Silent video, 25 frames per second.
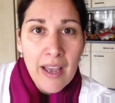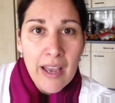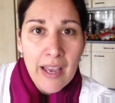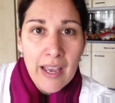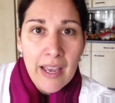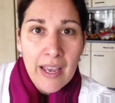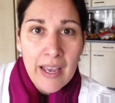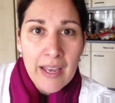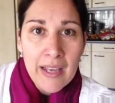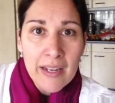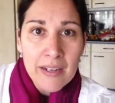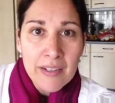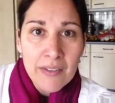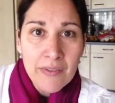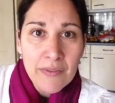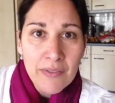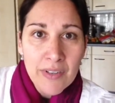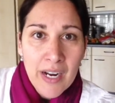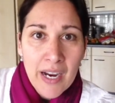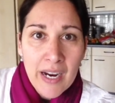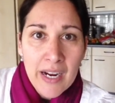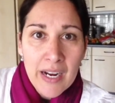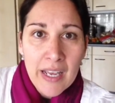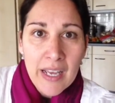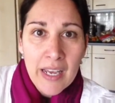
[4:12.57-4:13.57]
And
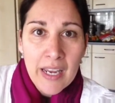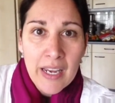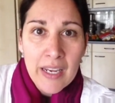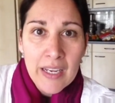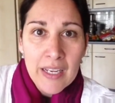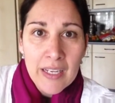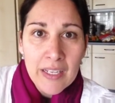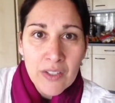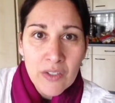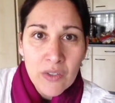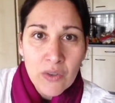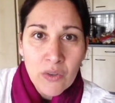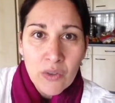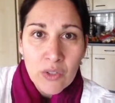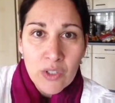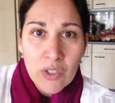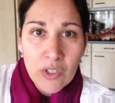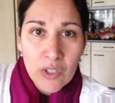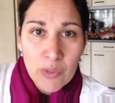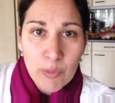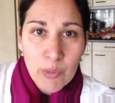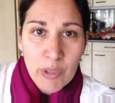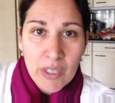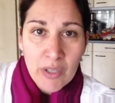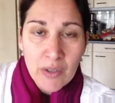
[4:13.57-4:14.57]
Friday is going
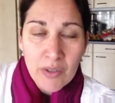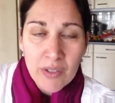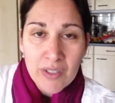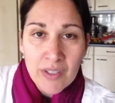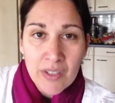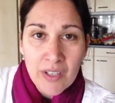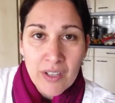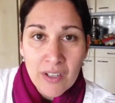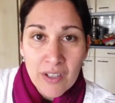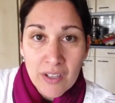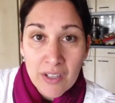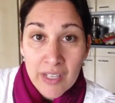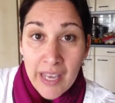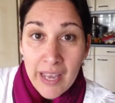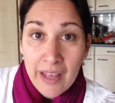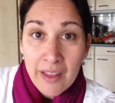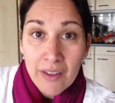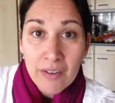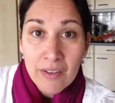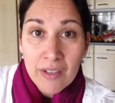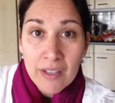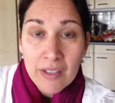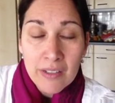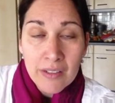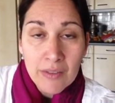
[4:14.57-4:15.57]
to be always the art
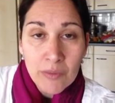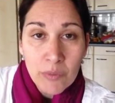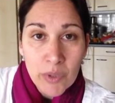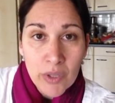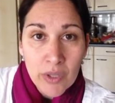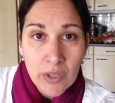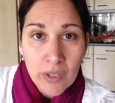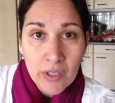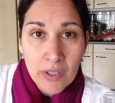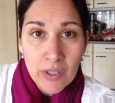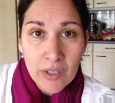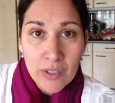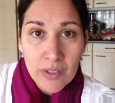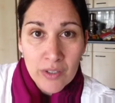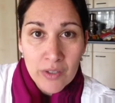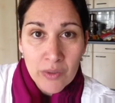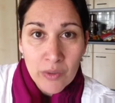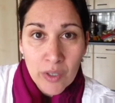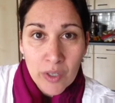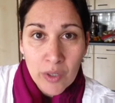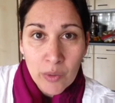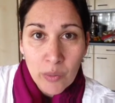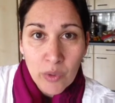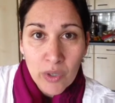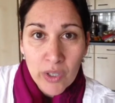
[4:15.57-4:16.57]
gallery with the
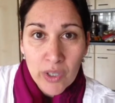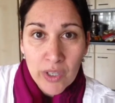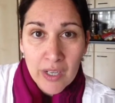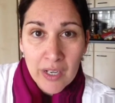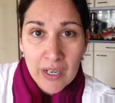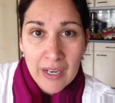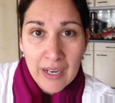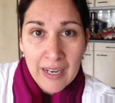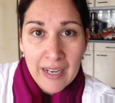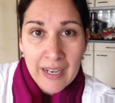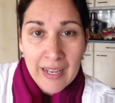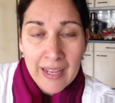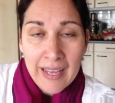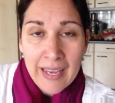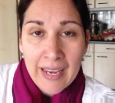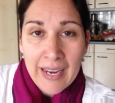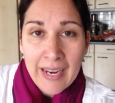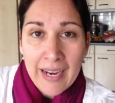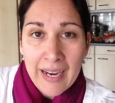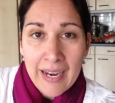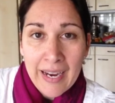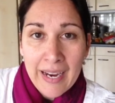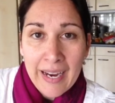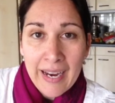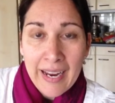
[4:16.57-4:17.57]
artist artwork. And
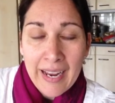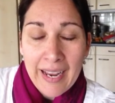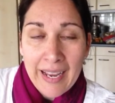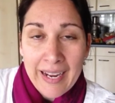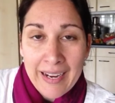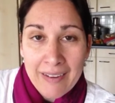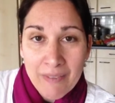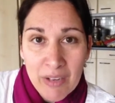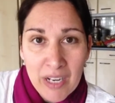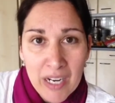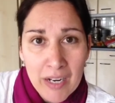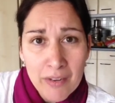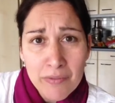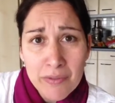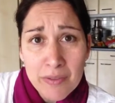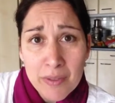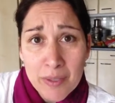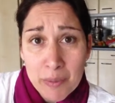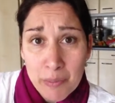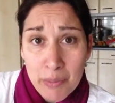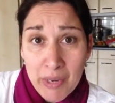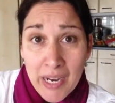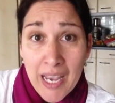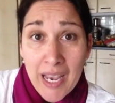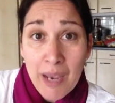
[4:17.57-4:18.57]

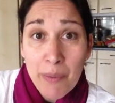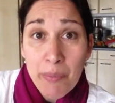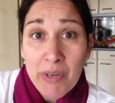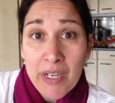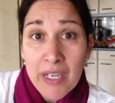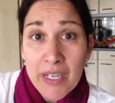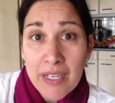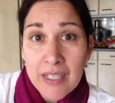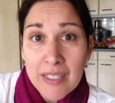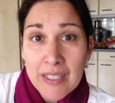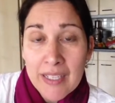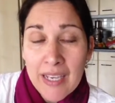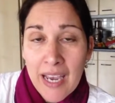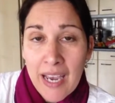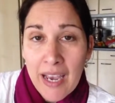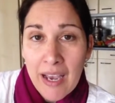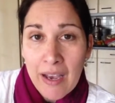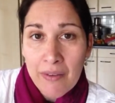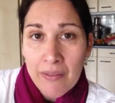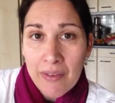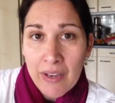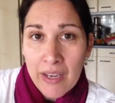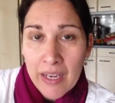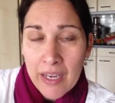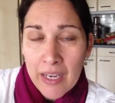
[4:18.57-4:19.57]
what's been happening is I
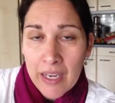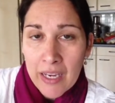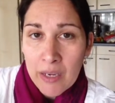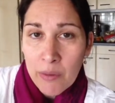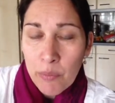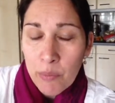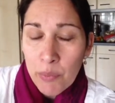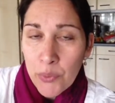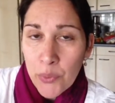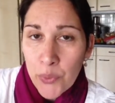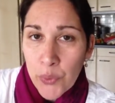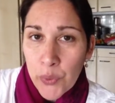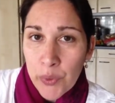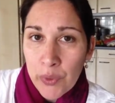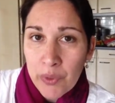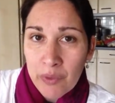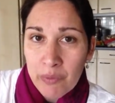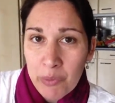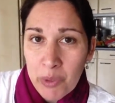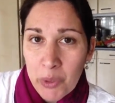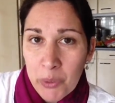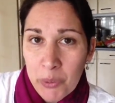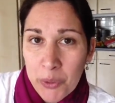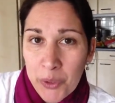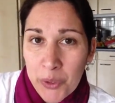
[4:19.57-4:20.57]
have a pool
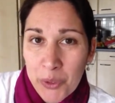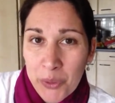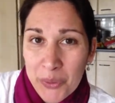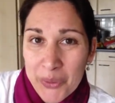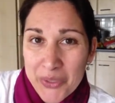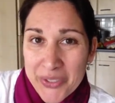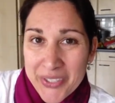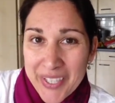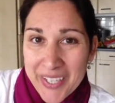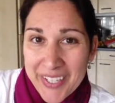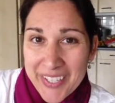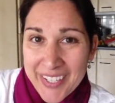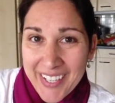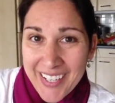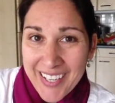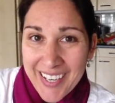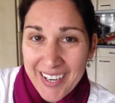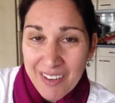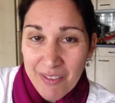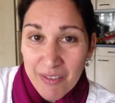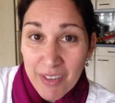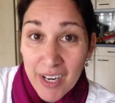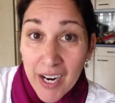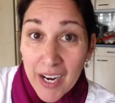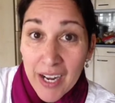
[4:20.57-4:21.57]
of people who send it in
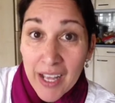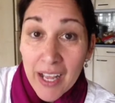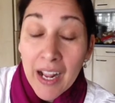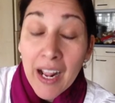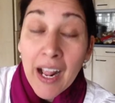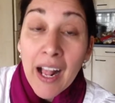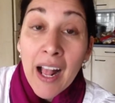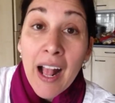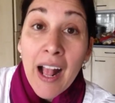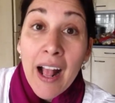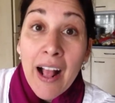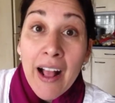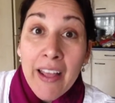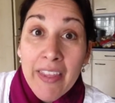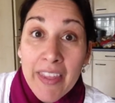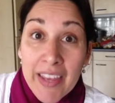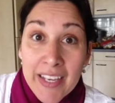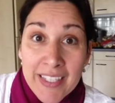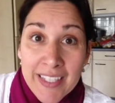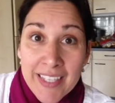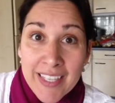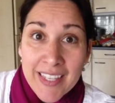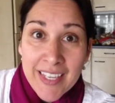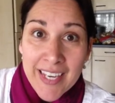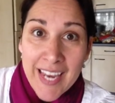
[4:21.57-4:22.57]
on Friday. They
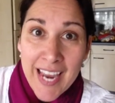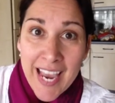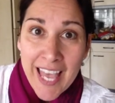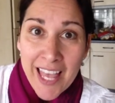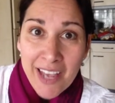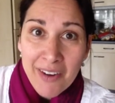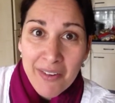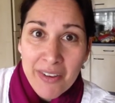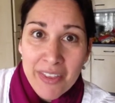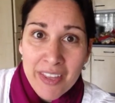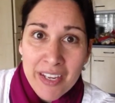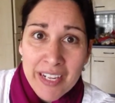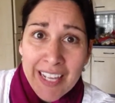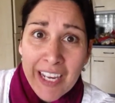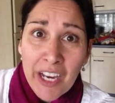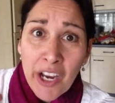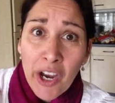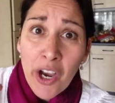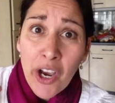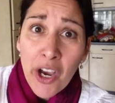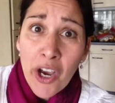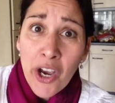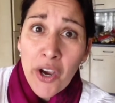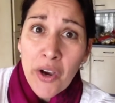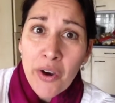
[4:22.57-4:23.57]
see the gallery and they're like,
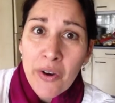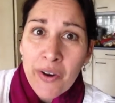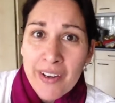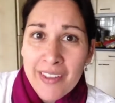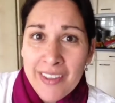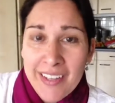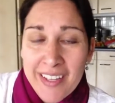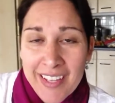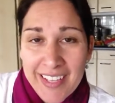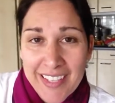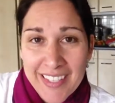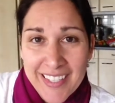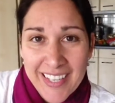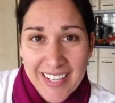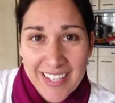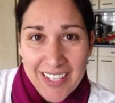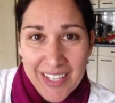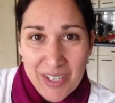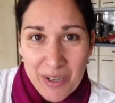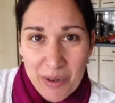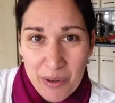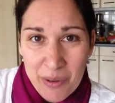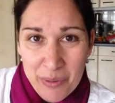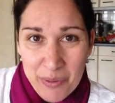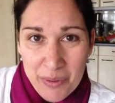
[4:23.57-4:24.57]
oh, and then they send
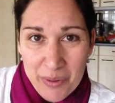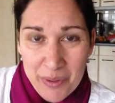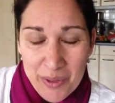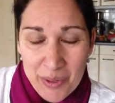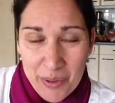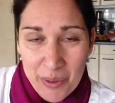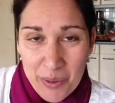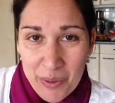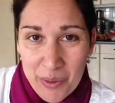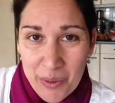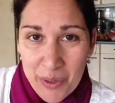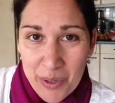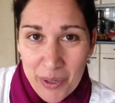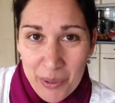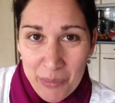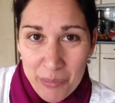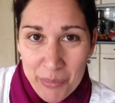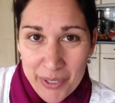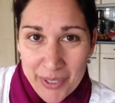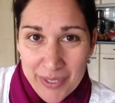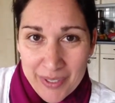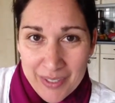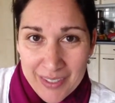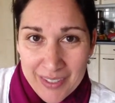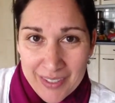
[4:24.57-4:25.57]
in an art
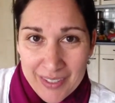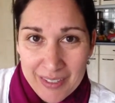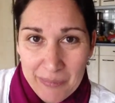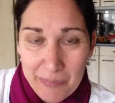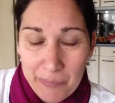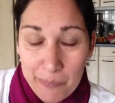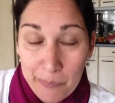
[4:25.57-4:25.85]
piece.